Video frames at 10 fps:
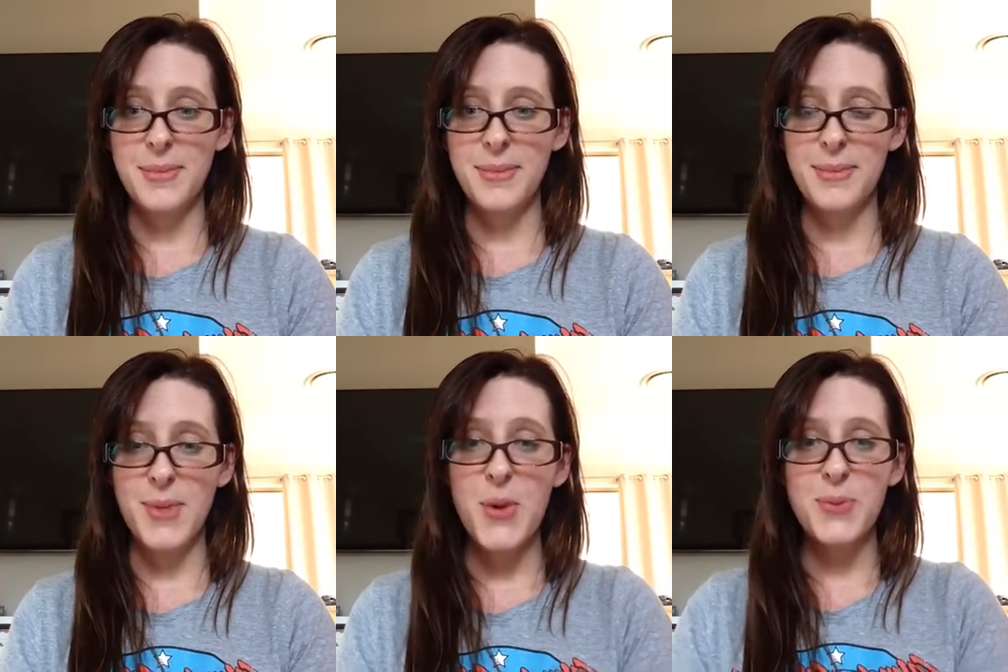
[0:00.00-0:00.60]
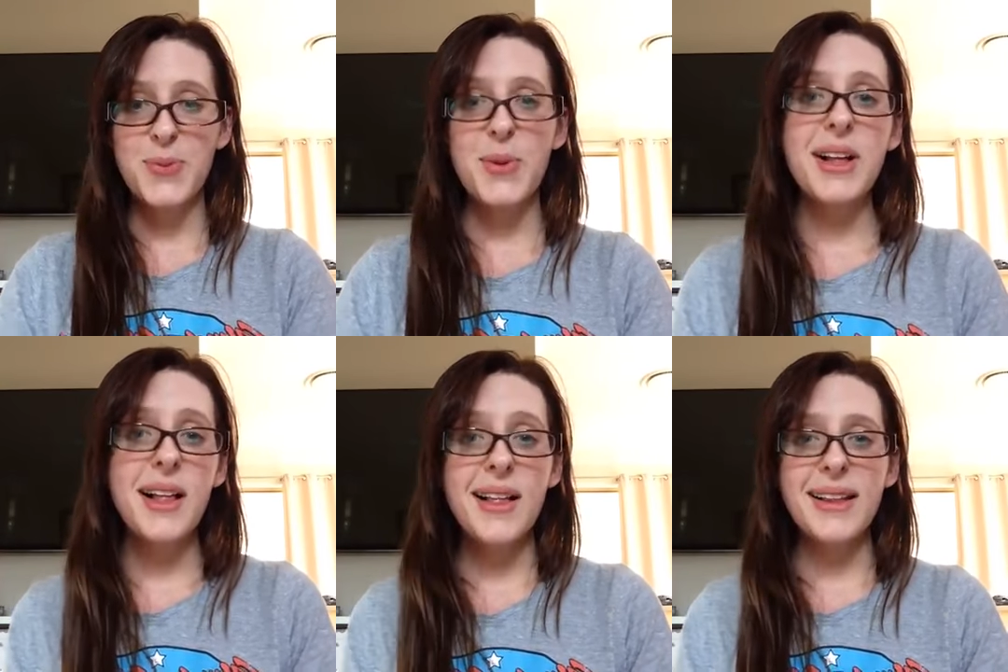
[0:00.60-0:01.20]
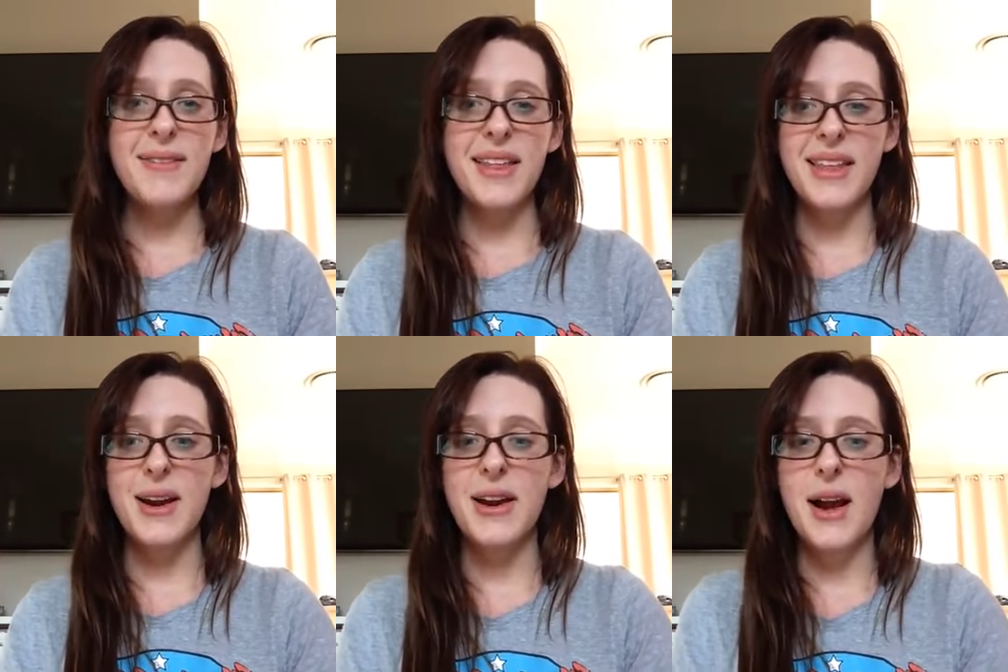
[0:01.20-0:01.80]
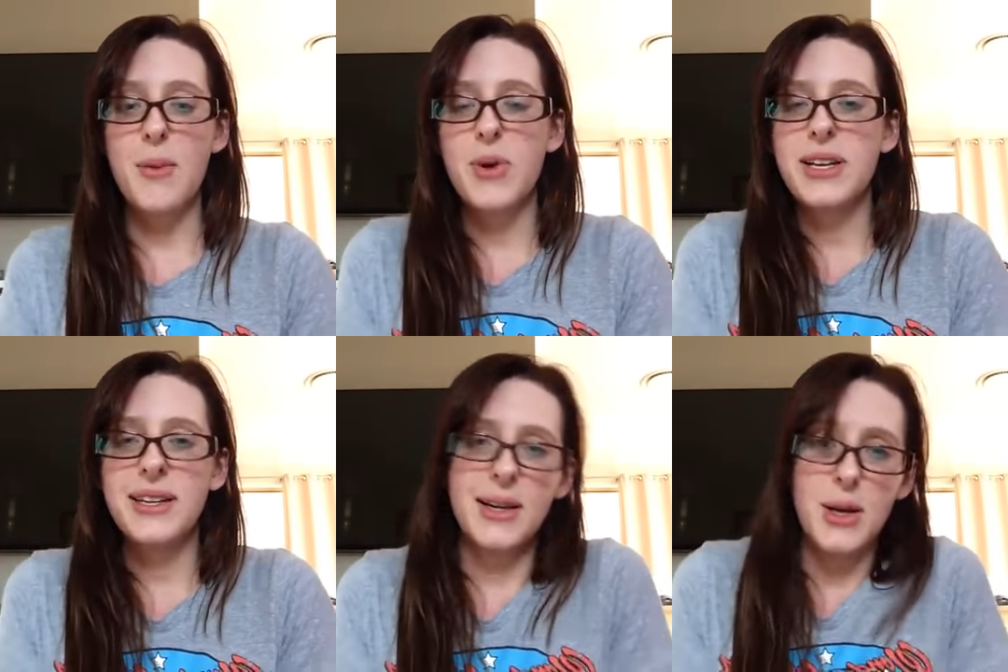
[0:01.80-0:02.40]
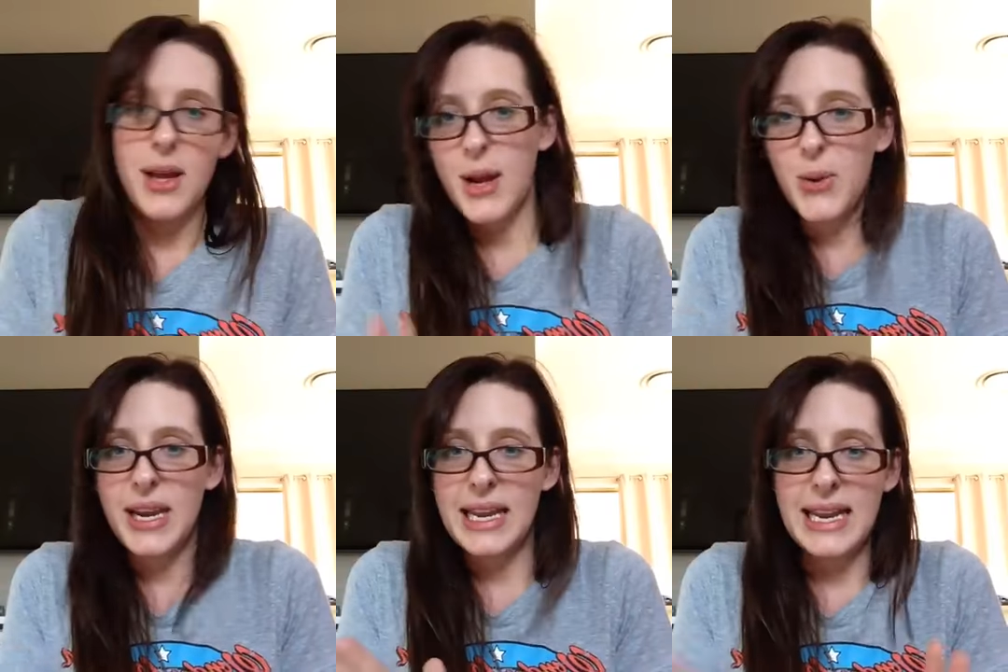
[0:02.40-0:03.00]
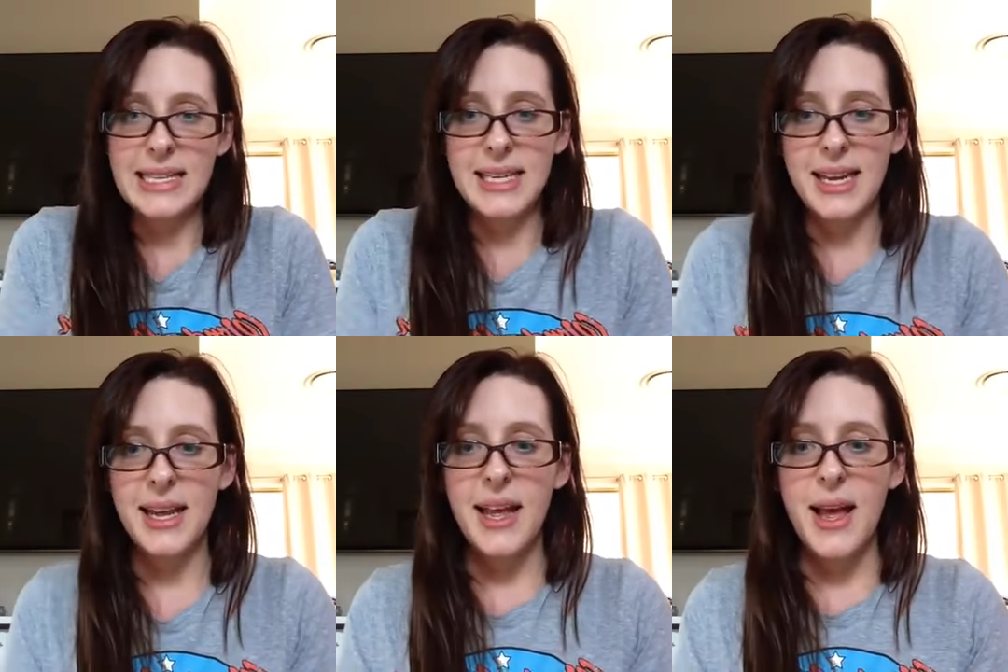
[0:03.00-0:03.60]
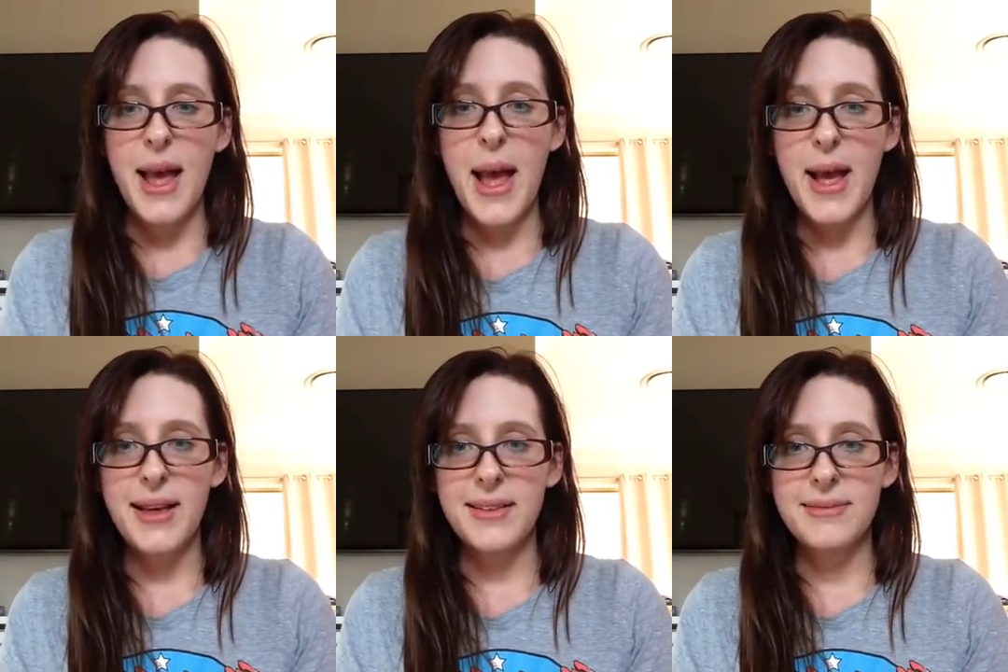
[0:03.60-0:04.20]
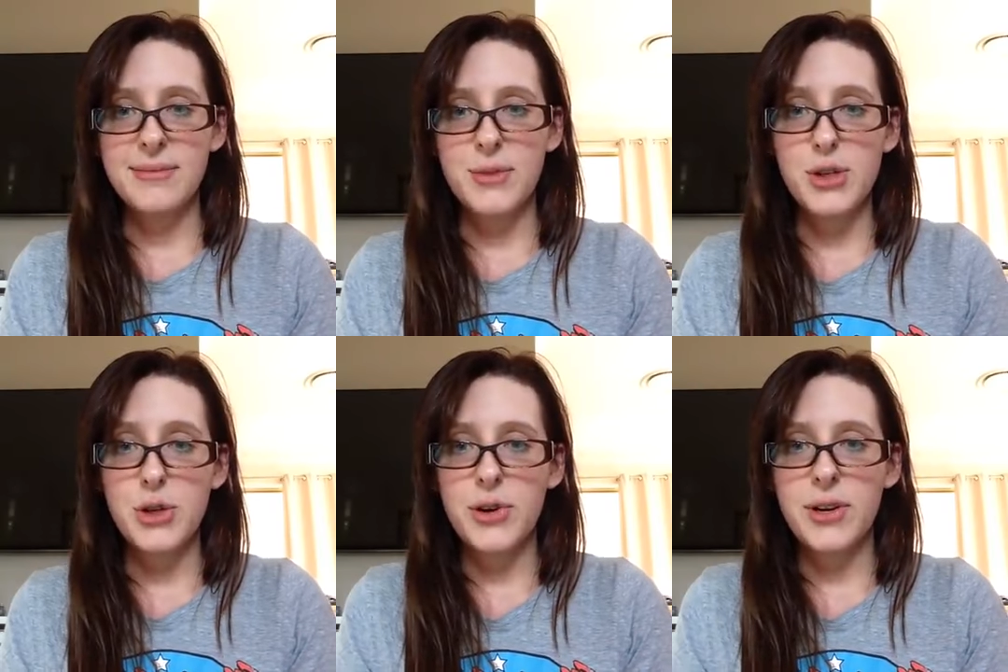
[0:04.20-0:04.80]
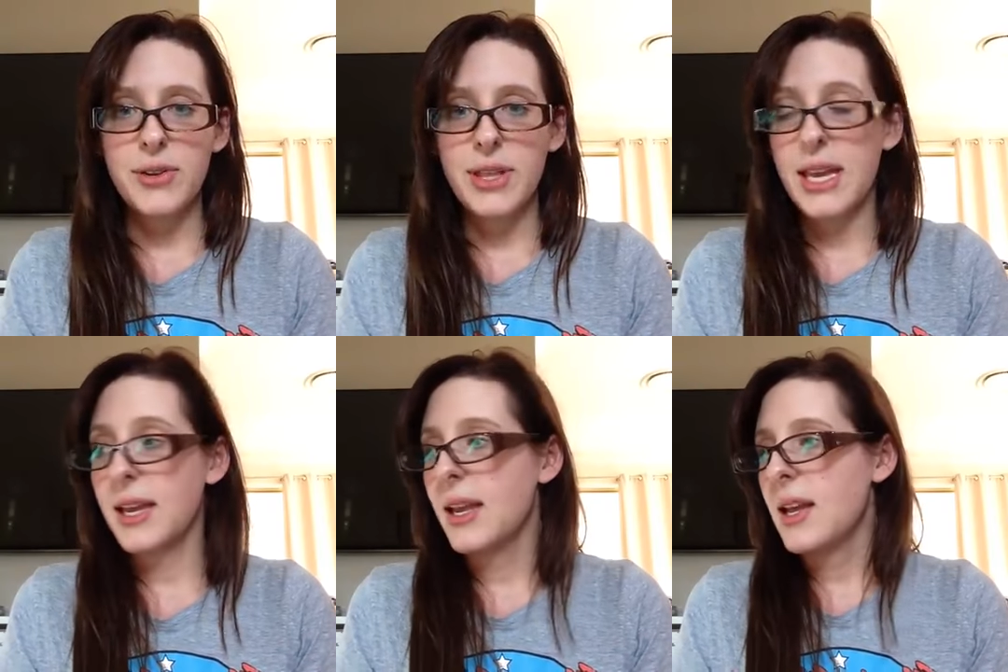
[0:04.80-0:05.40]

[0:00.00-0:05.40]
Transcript: Nope. Well, I'll leave that there. I wanted a quick and easy tutorial thing,